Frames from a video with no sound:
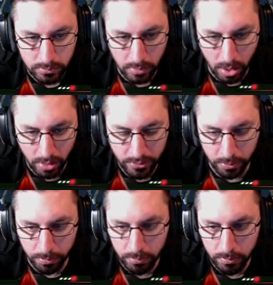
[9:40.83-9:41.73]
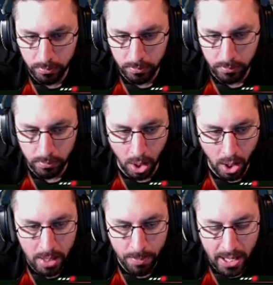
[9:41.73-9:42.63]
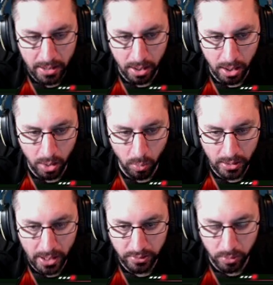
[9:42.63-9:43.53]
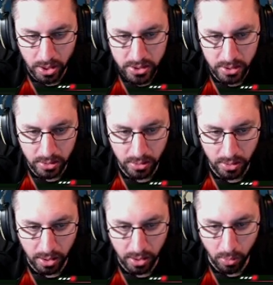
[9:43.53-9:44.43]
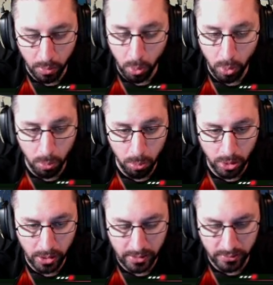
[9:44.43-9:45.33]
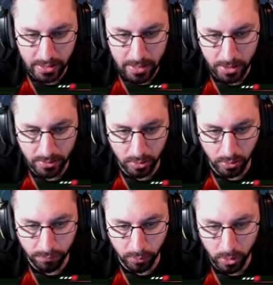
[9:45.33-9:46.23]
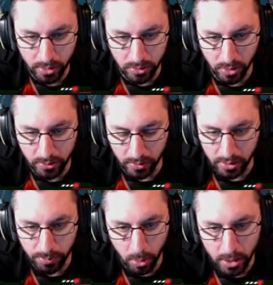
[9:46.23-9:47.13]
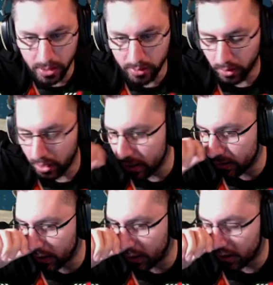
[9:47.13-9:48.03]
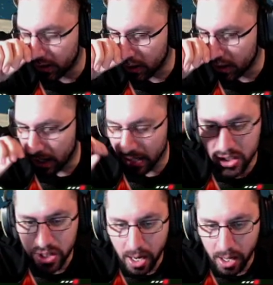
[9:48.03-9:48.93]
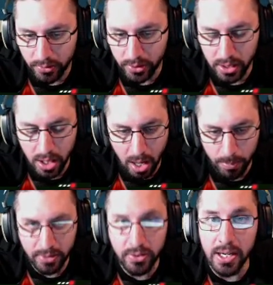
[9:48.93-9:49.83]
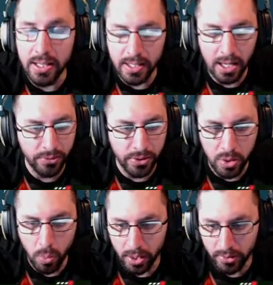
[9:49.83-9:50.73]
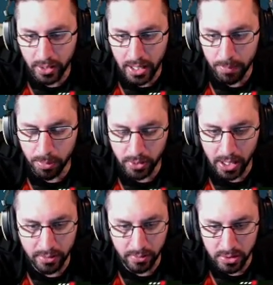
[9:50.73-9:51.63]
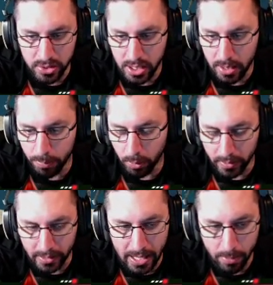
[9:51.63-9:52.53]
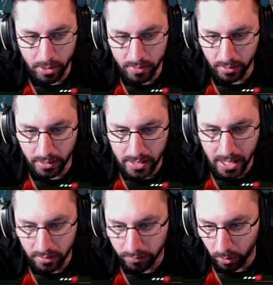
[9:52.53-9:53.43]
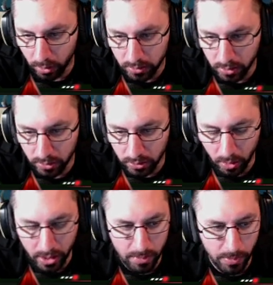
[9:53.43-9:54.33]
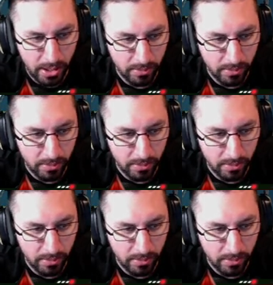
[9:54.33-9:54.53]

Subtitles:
Awesome. All right, man. One last question, or more like a statement. So the floor is yours at this point. Is there any shout outs, any comments, anything else that you want to say pertaining to the ship or the game or anything like that? The floor is yours. Go ahead, man.